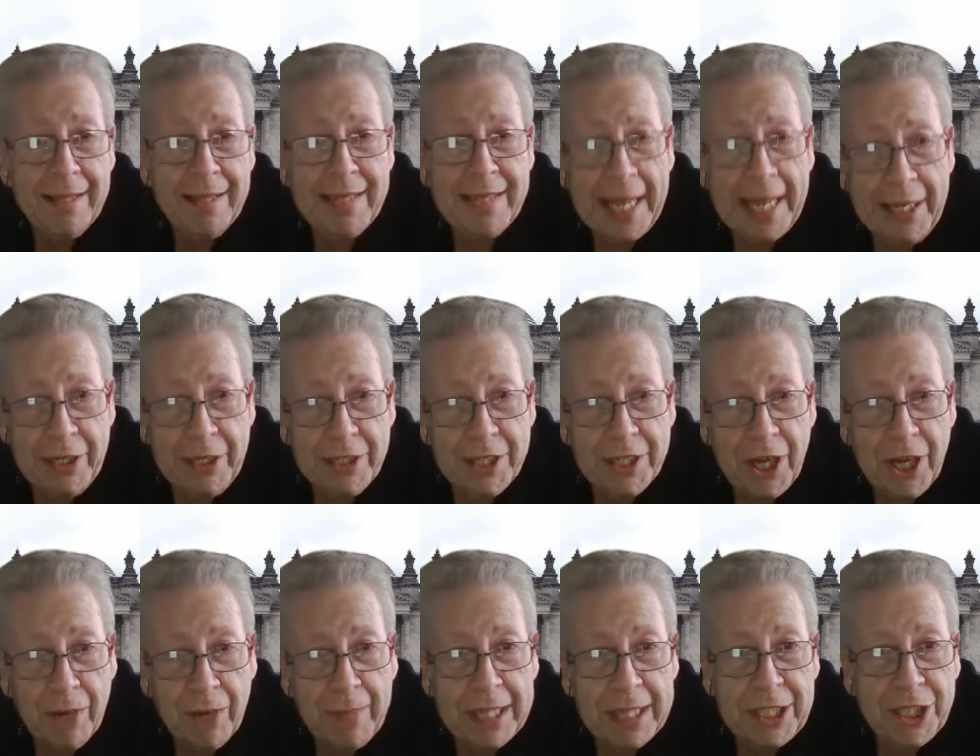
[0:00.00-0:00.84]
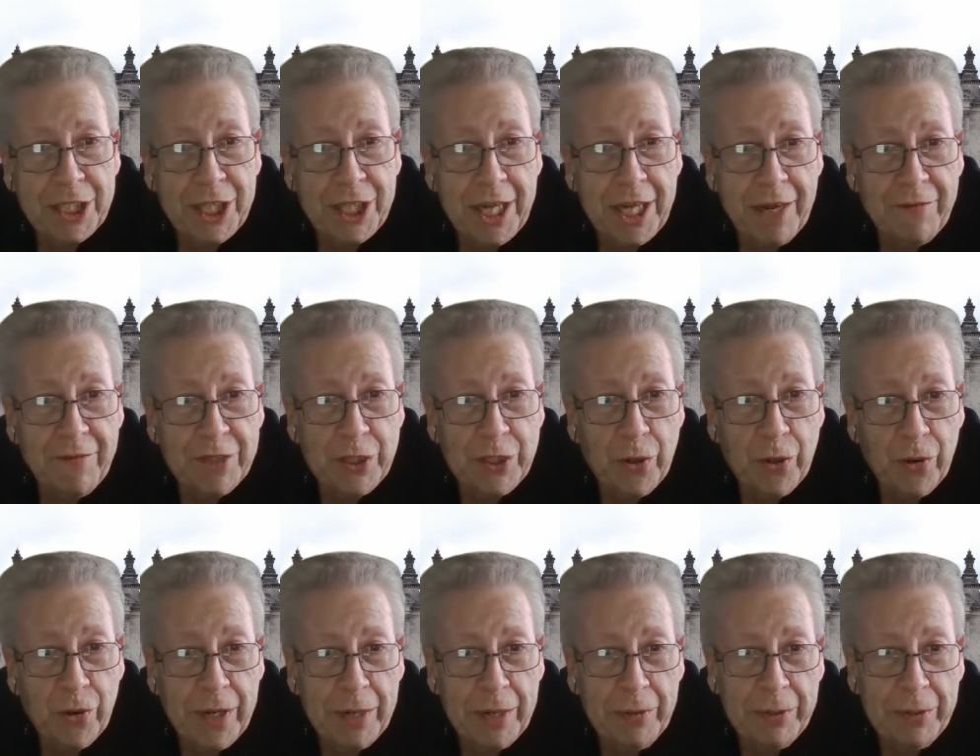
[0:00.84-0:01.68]
Thank you so much uh, for
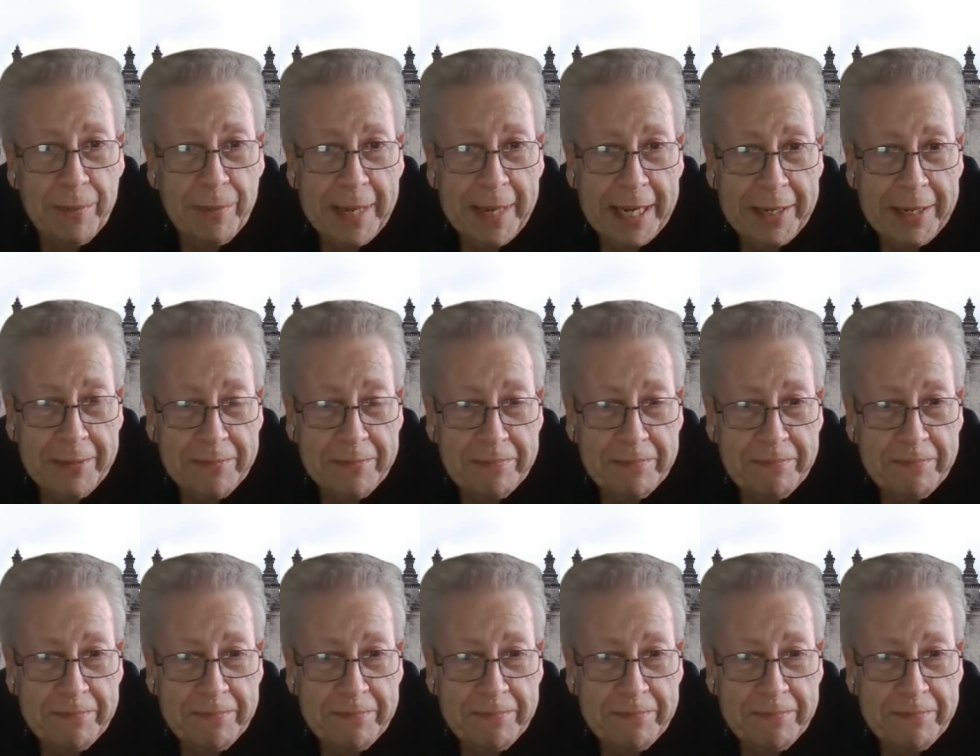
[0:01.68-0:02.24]
talking with me.